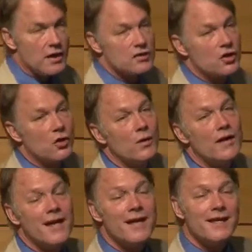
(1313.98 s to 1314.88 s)
So
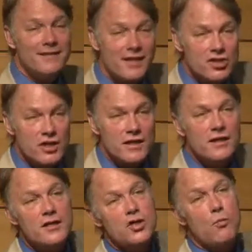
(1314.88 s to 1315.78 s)
in addition
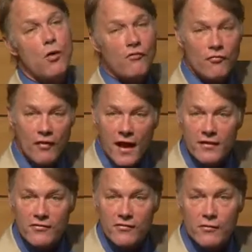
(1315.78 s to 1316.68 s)
to more
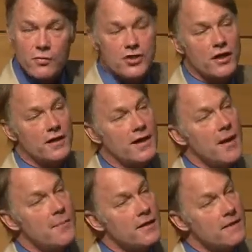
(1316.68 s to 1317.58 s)
floods, which are going to
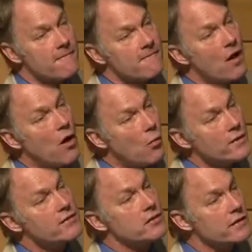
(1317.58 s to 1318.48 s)
happen in the fall,
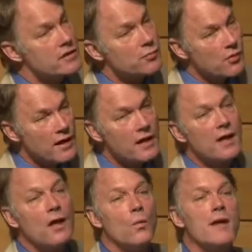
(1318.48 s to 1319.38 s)
winter, and spring,
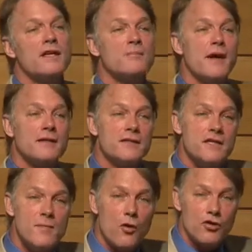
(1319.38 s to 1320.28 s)
we expect to
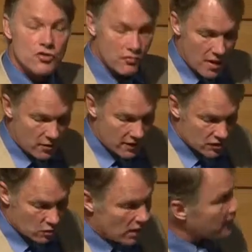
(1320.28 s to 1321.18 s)
see more drought
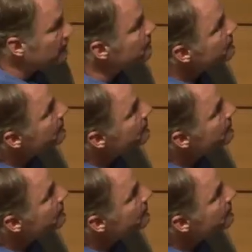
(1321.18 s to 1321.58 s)
as well.